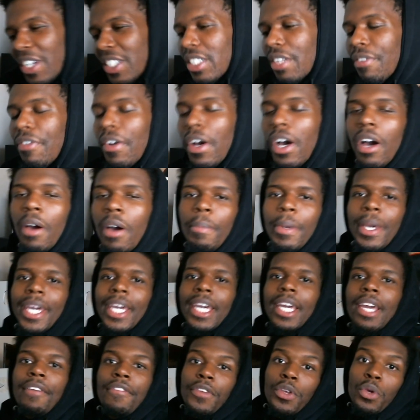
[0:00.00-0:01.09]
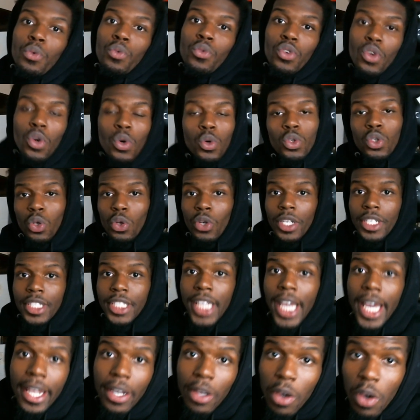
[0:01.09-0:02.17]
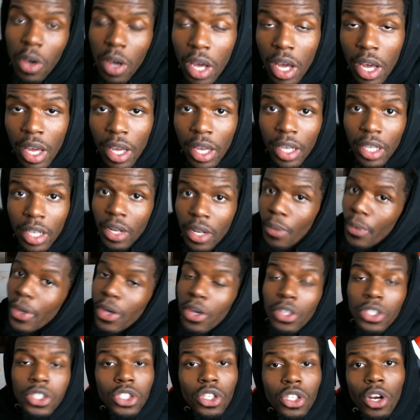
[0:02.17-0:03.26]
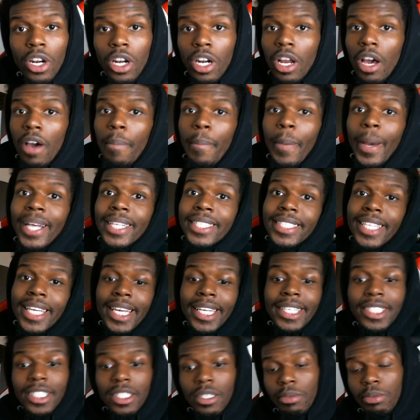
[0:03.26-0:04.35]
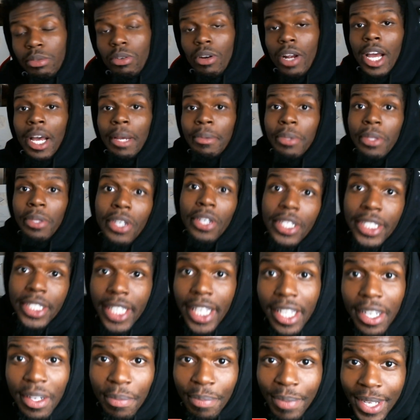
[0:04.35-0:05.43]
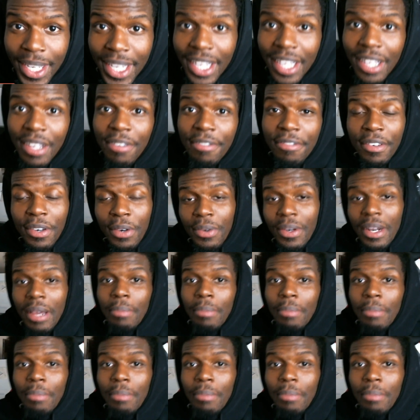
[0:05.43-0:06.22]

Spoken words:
of all, man, if you new to the channel, we're going to start it off by saying subscribe to the channel, man. You feel what I'm